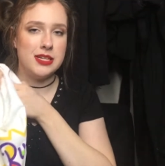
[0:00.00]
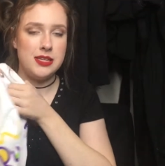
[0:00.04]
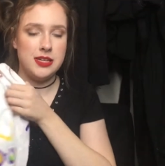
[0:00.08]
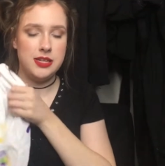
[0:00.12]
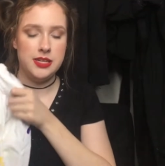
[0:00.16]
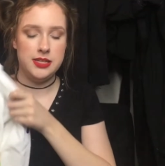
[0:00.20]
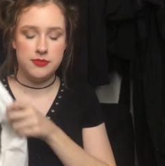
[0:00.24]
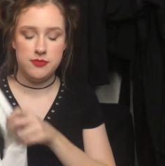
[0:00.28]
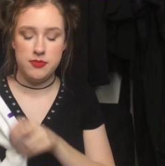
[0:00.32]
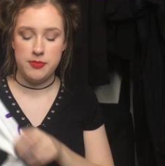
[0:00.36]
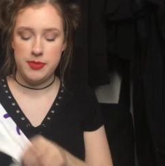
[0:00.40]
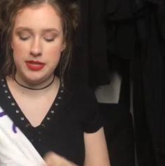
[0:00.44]

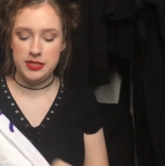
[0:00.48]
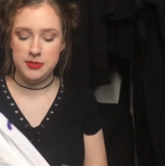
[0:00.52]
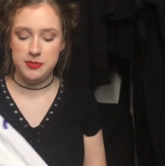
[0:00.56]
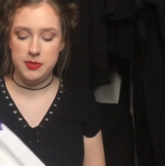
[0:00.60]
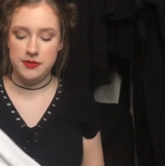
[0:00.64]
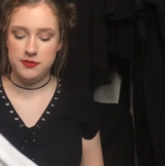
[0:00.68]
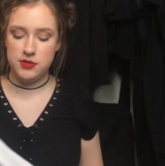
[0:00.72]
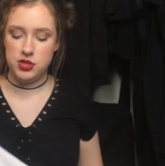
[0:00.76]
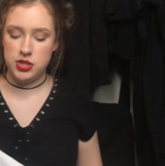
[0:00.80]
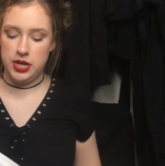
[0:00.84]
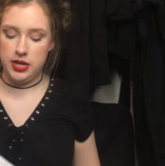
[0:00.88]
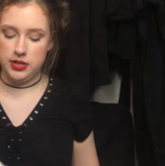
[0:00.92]
it reminds
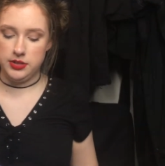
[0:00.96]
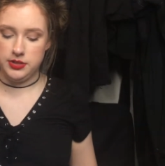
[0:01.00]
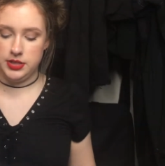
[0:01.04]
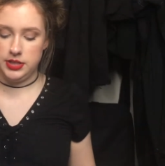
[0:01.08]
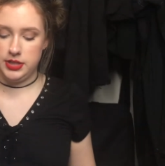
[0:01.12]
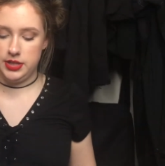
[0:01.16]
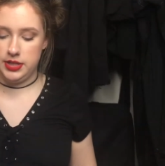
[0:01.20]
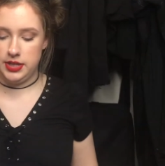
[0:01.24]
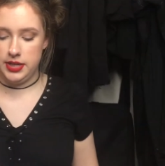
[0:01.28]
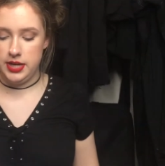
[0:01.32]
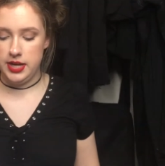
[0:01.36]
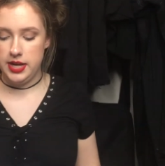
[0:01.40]
me of
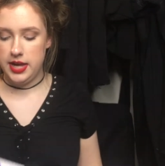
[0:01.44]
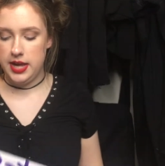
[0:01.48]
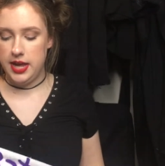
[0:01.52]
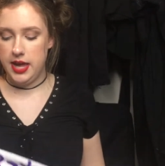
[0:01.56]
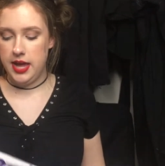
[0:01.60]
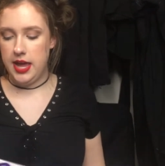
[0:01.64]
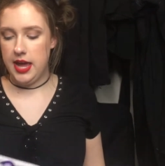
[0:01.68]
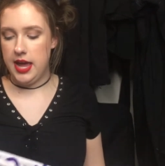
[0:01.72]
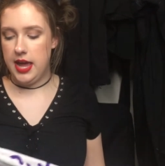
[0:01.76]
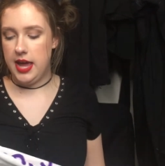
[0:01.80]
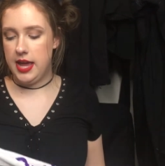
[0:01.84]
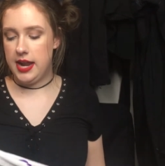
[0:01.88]
childhood.
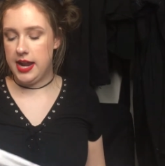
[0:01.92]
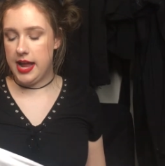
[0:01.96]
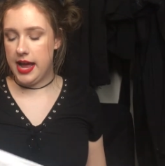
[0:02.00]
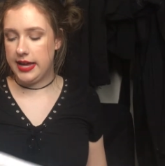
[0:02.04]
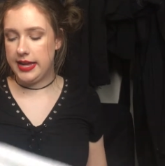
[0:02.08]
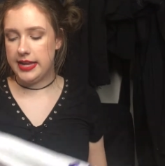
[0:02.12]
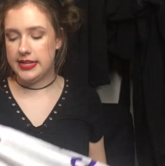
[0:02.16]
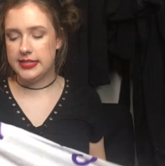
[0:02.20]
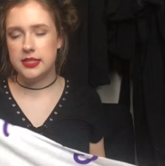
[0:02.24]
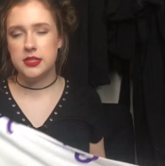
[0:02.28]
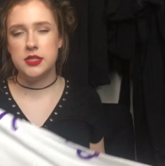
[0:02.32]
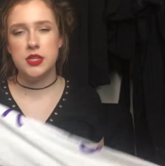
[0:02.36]
And I
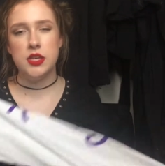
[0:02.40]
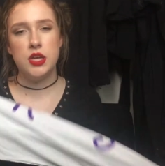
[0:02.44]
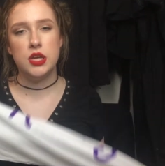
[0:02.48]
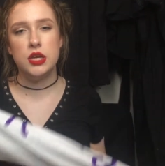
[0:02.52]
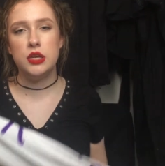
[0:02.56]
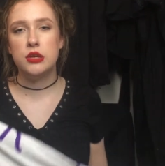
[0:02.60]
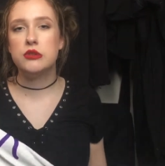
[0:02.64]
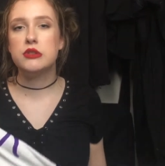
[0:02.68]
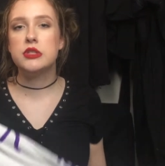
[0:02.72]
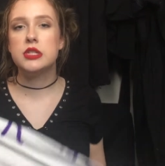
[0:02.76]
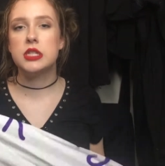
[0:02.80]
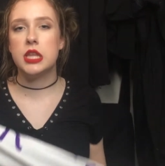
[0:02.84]
guess it's a
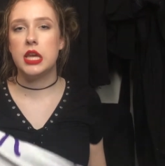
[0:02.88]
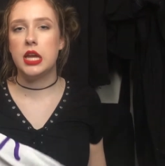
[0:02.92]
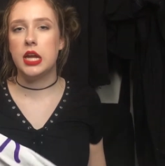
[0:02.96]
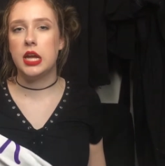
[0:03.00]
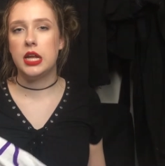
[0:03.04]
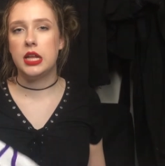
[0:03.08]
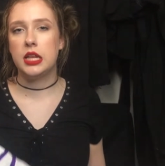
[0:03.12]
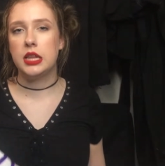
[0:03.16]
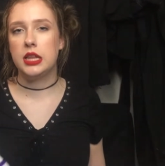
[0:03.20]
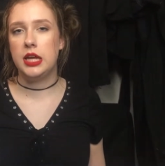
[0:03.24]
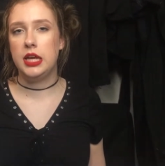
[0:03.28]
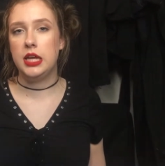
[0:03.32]
huge
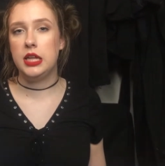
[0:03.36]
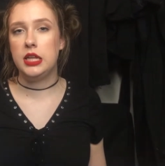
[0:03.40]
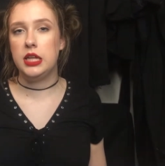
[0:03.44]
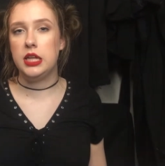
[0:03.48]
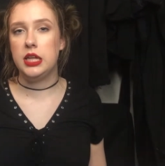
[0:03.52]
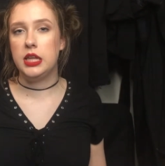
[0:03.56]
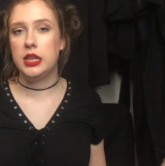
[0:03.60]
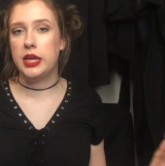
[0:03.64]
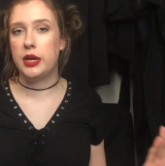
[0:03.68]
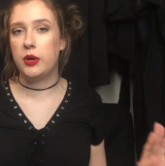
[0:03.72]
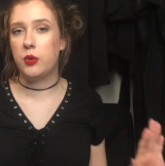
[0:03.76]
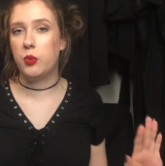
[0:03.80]
thing
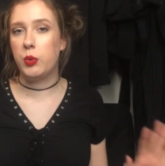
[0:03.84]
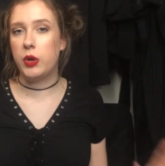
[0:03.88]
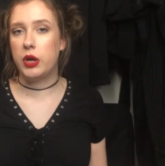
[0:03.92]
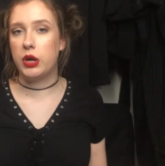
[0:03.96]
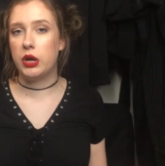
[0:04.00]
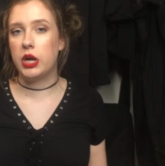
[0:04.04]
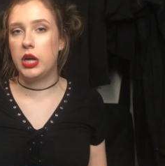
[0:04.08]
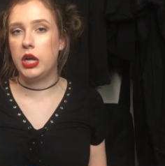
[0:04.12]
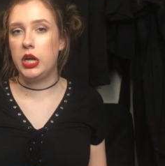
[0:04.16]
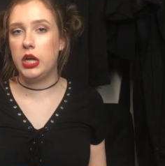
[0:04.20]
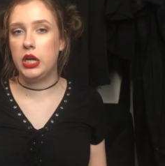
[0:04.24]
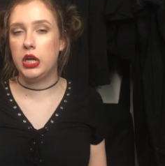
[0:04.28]
lately, like
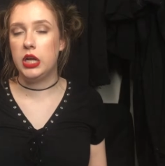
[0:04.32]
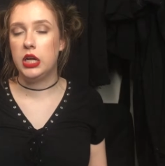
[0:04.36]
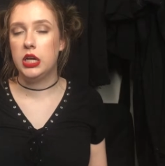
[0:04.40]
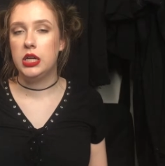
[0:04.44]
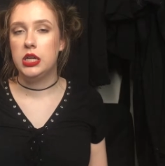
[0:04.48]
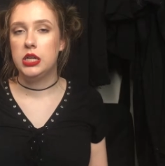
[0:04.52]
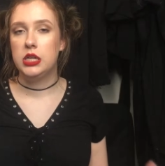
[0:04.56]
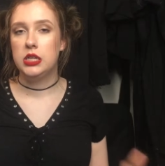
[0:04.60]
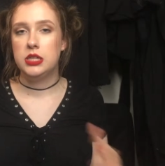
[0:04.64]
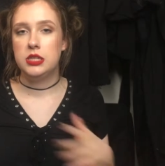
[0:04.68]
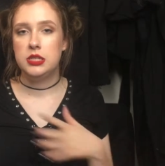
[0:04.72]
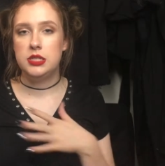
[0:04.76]
wearing
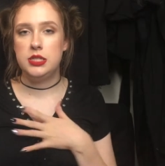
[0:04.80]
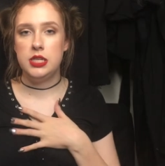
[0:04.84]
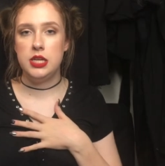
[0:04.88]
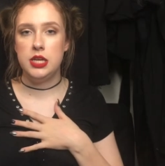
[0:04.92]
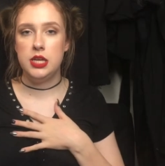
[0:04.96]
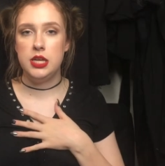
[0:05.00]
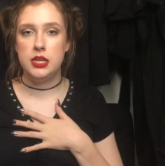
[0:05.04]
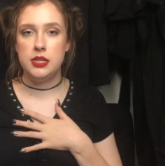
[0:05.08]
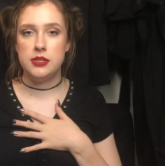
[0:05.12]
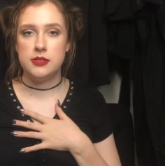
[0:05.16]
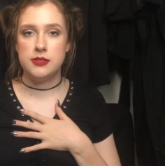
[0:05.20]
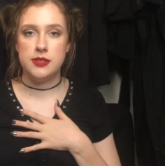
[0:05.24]

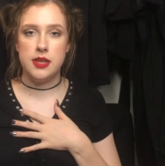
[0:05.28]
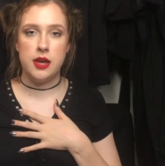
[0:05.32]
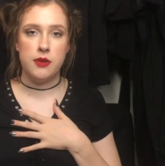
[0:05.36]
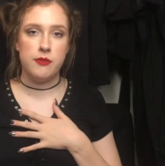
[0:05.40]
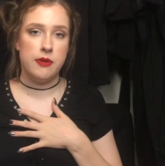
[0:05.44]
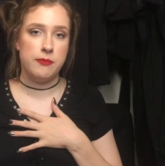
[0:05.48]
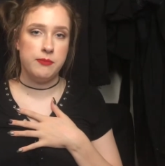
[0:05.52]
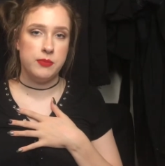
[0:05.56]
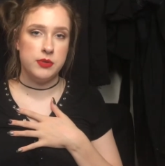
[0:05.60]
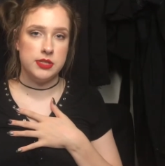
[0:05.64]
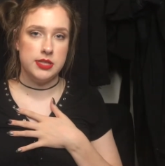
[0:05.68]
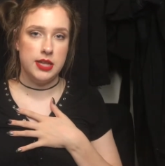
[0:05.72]
tees that
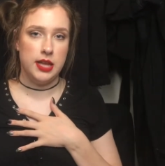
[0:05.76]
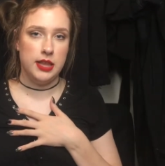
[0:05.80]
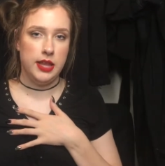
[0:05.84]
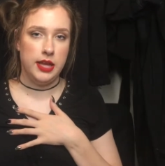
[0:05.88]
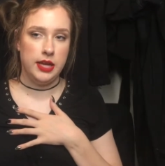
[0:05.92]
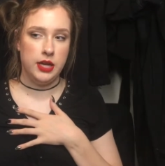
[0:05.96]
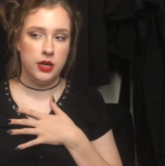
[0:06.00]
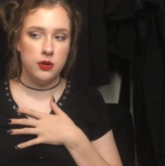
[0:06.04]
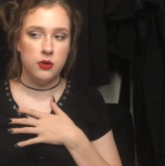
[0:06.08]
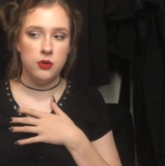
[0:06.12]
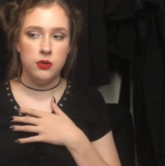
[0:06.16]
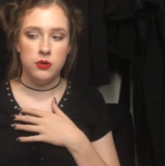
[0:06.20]
represent
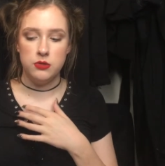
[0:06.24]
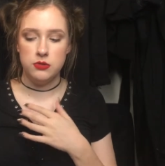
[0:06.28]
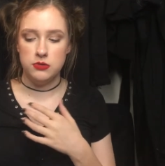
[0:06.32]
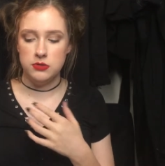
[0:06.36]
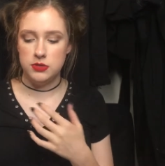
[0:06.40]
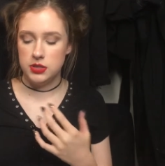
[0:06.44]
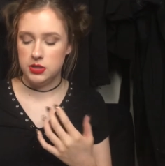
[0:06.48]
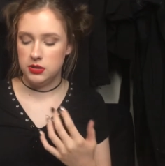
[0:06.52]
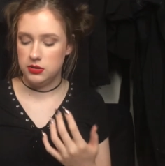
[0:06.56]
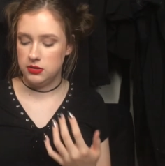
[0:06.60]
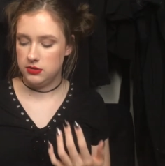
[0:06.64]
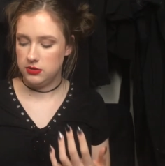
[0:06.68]
like
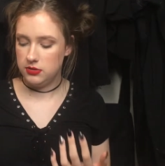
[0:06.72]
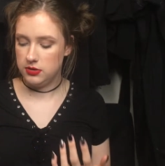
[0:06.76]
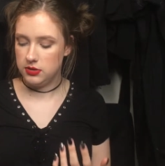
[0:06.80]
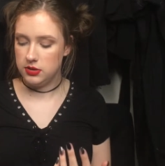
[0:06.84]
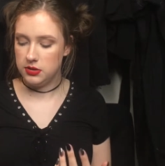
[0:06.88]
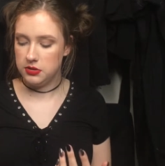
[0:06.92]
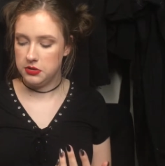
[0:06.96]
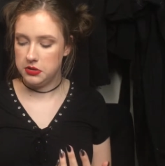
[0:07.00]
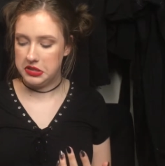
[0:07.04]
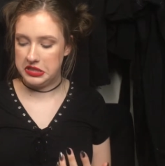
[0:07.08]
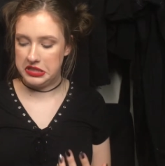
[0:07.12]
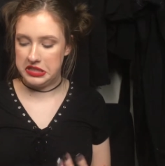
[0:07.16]
old
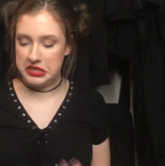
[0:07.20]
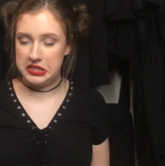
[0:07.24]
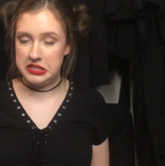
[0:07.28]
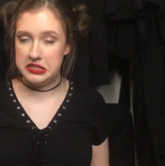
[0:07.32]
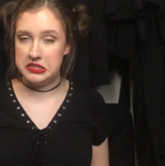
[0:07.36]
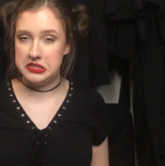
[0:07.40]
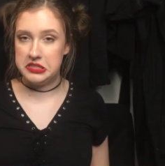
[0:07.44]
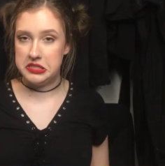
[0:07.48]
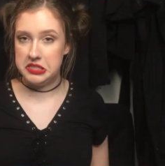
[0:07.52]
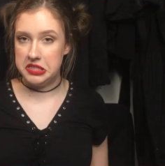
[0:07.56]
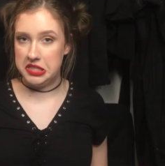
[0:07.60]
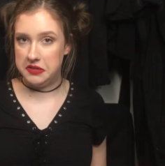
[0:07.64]

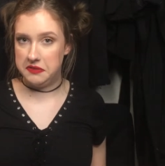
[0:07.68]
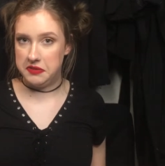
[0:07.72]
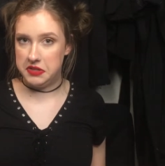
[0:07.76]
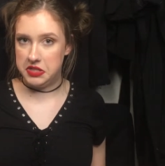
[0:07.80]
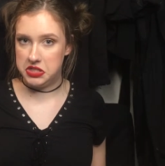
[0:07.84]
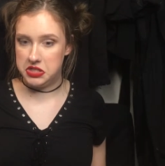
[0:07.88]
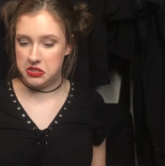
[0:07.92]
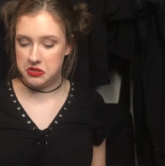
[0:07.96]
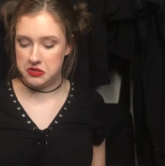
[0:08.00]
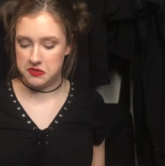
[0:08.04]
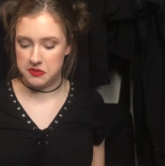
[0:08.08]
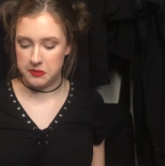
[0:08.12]
kids TV
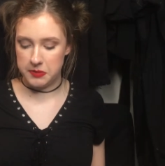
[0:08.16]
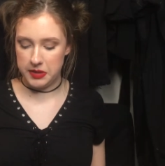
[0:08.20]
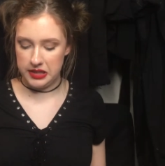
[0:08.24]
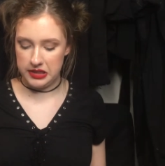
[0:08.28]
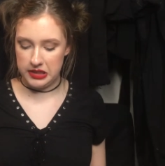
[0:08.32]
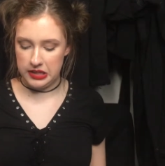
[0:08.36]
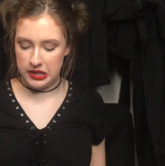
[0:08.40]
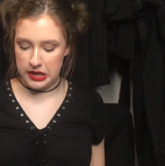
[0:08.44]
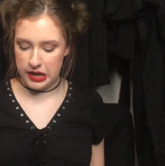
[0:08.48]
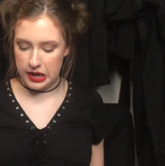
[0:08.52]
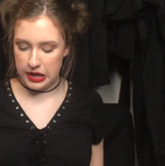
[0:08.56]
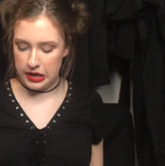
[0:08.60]
shows from
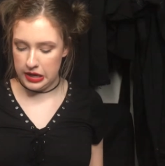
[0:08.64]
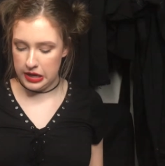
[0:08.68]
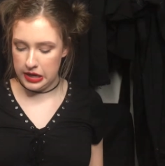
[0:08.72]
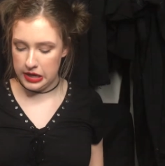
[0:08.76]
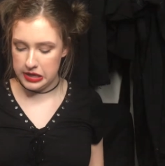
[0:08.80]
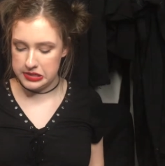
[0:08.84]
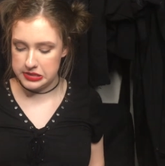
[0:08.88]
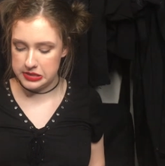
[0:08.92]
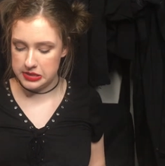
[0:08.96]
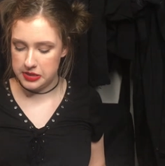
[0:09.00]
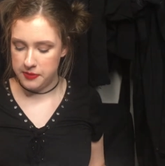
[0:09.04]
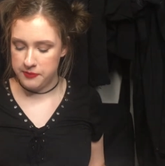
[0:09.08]
like the
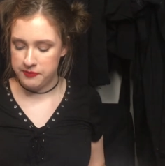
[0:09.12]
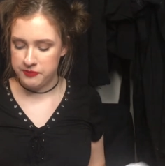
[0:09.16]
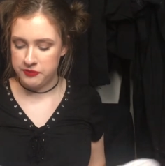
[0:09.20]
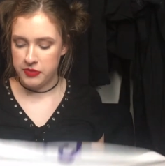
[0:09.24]
90s.